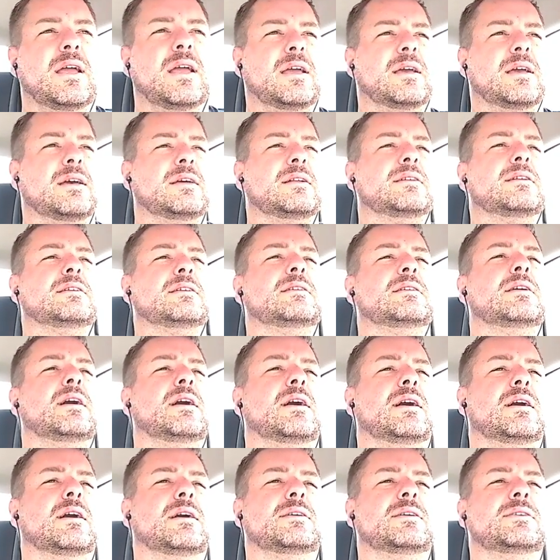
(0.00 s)
And
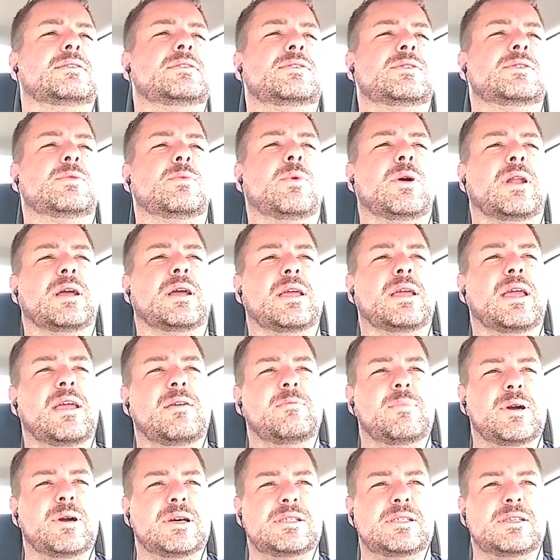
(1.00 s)
so when I
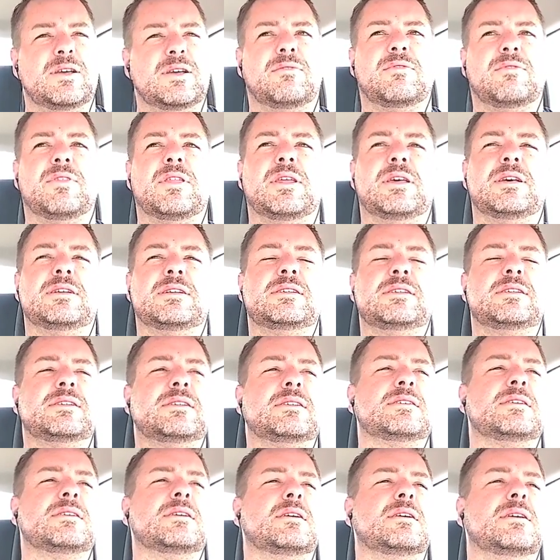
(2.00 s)
gave myself
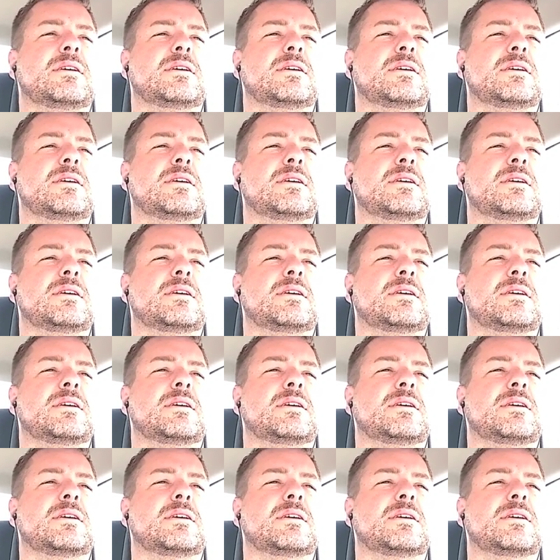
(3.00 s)
this,